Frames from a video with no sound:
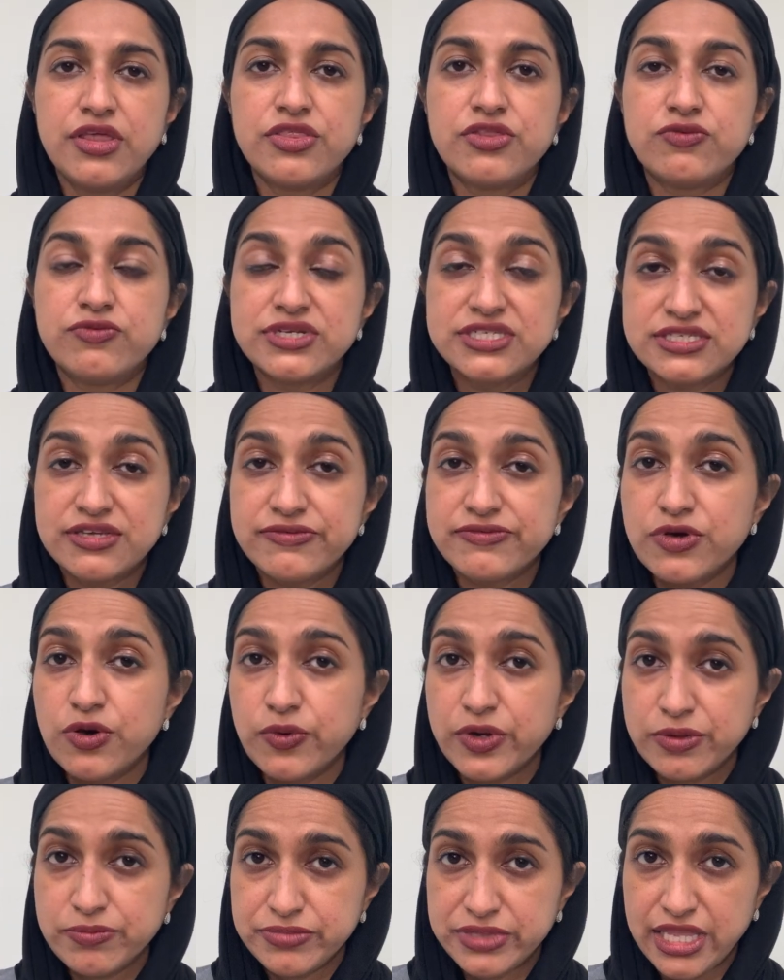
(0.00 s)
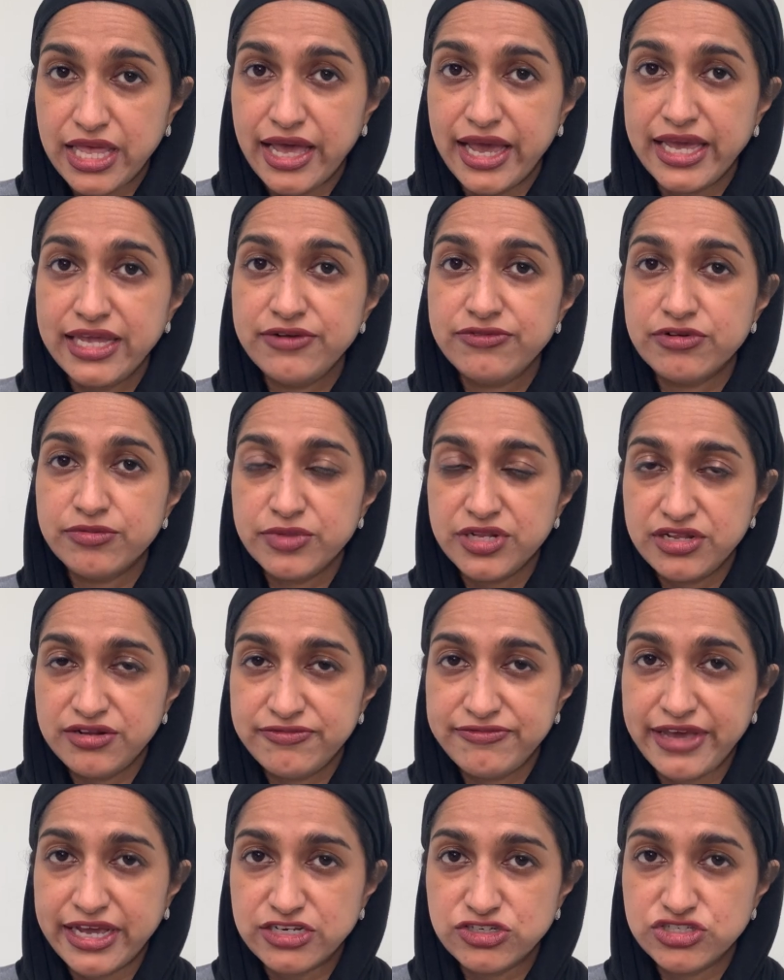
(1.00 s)
the risk of going blind from an
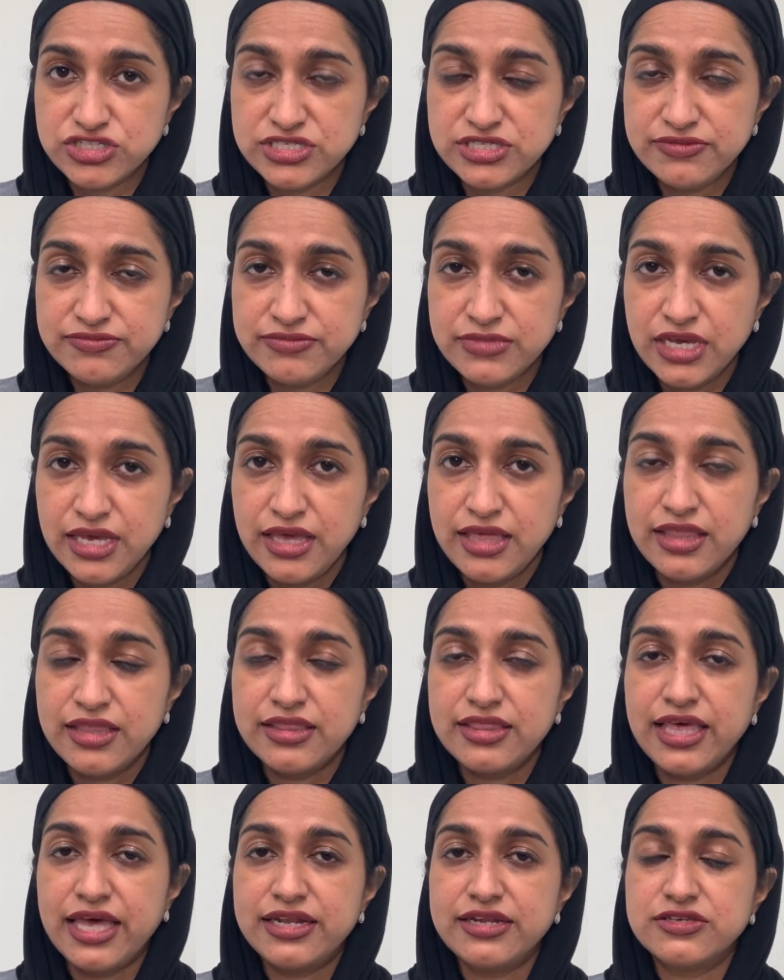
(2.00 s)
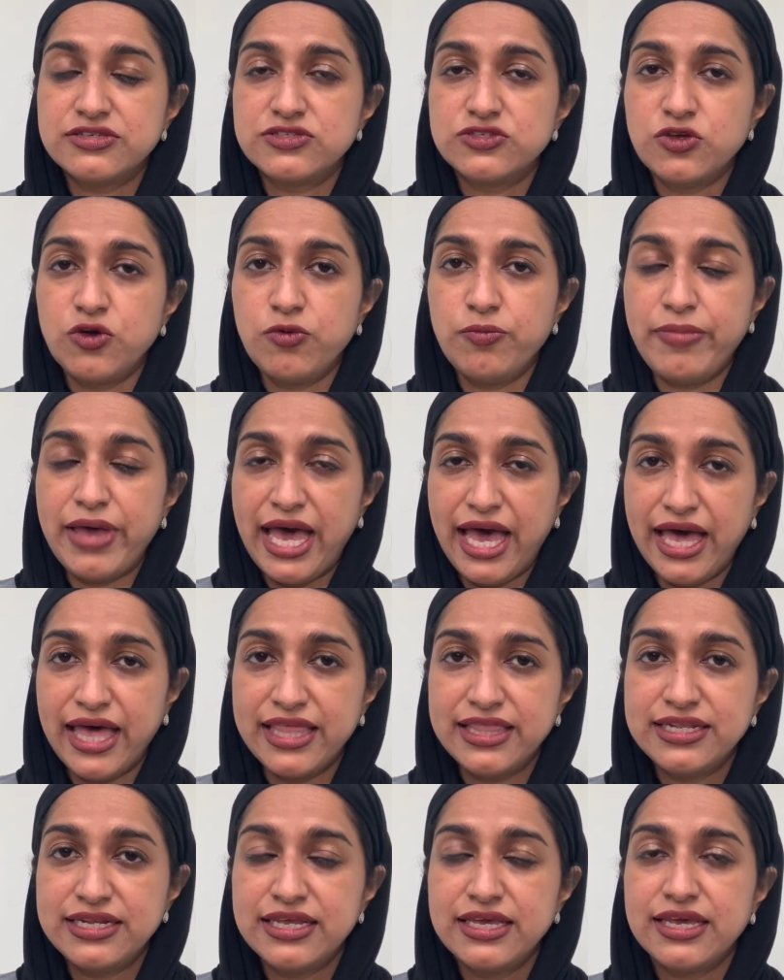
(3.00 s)
infection that is so bad